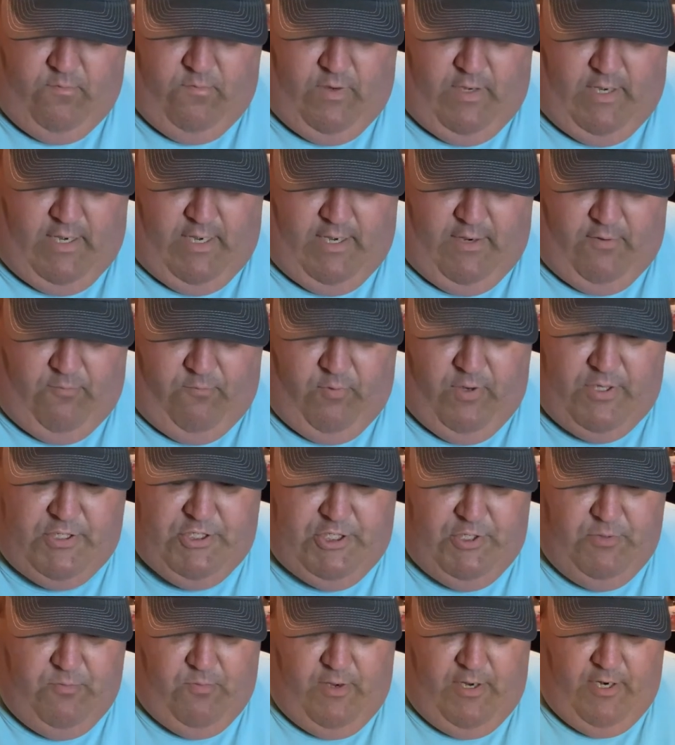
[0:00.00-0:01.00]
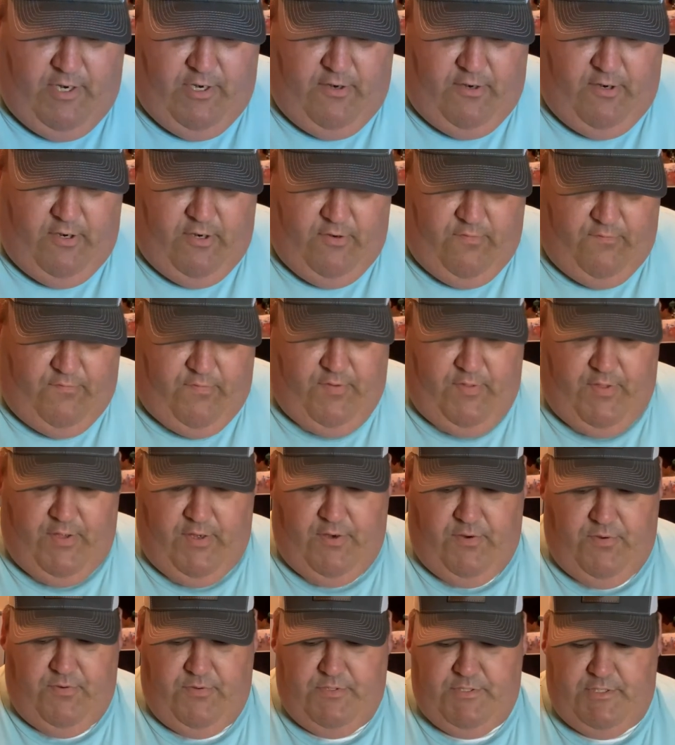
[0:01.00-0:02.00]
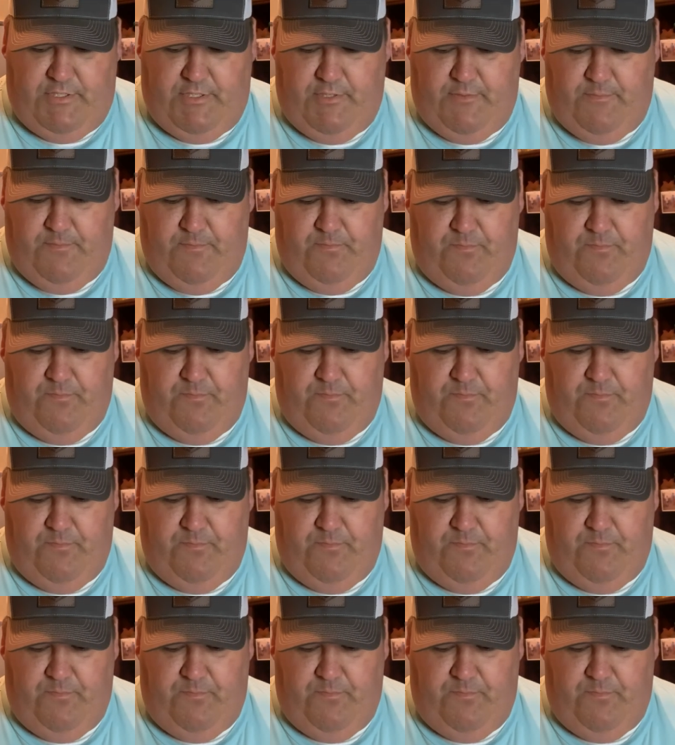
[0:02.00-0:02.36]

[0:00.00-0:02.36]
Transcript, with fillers: uh, what she wanted for those